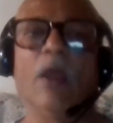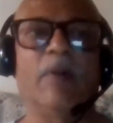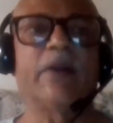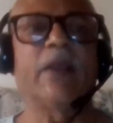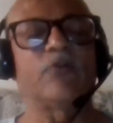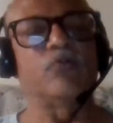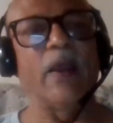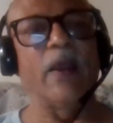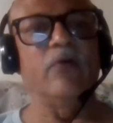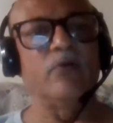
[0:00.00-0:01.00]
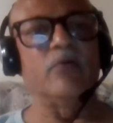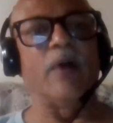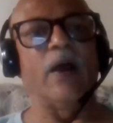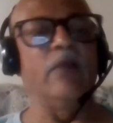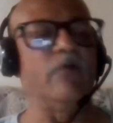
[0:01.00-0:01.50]
But yeah, so
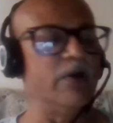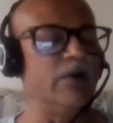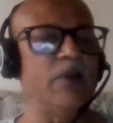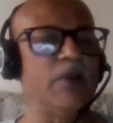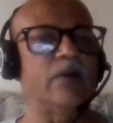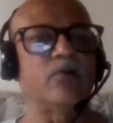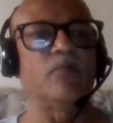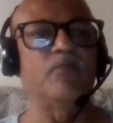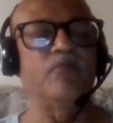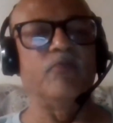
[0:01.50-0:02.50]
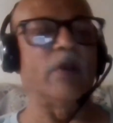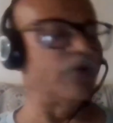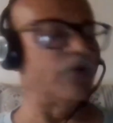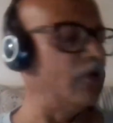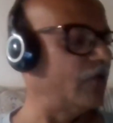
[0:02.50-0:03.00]
I wonder that, the
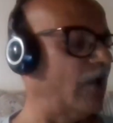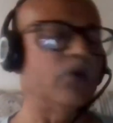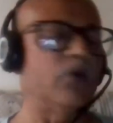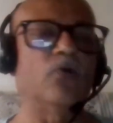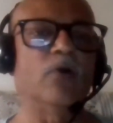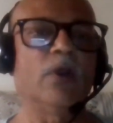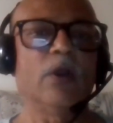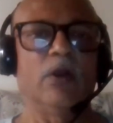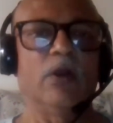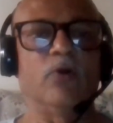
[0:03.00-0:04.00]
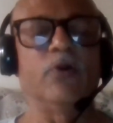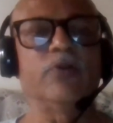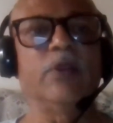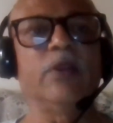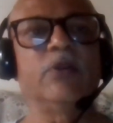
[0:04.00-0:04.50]
experts like you,
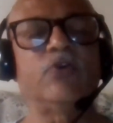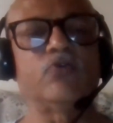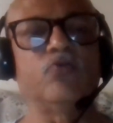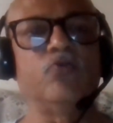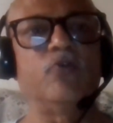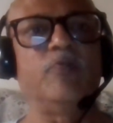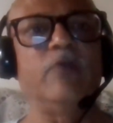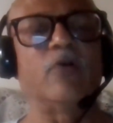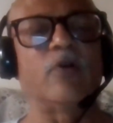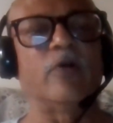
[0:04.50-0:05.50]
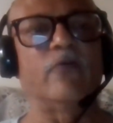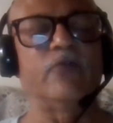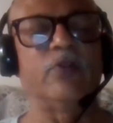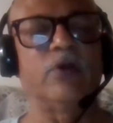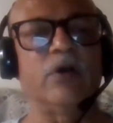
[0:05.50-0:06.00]
don't you think this should be one
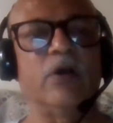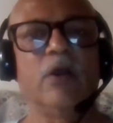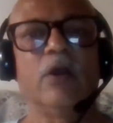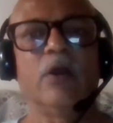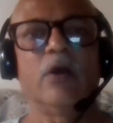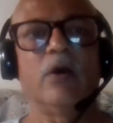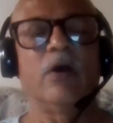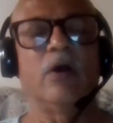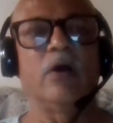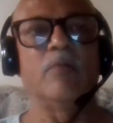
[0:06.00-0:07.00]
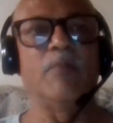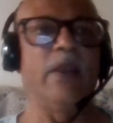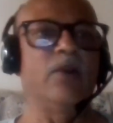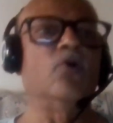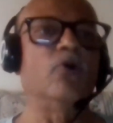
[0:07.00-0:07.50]
of the
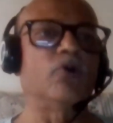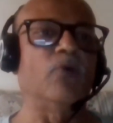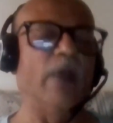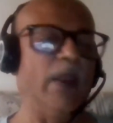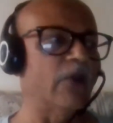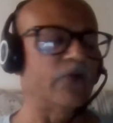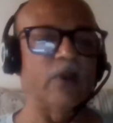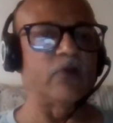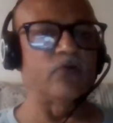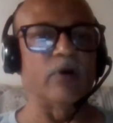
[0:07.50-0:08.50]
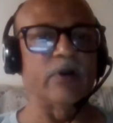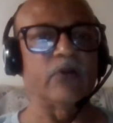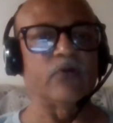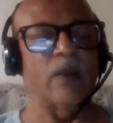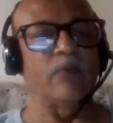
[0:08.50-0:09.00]
main go-to areas? That's what
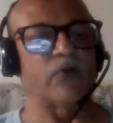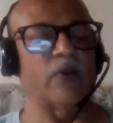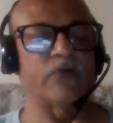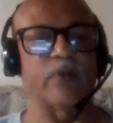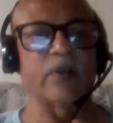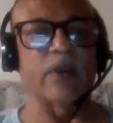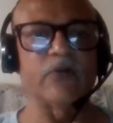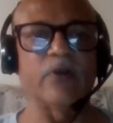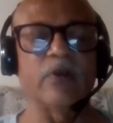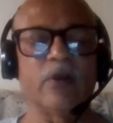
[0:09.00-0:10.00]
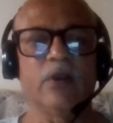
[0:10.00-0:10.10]
is, I'm just asking as a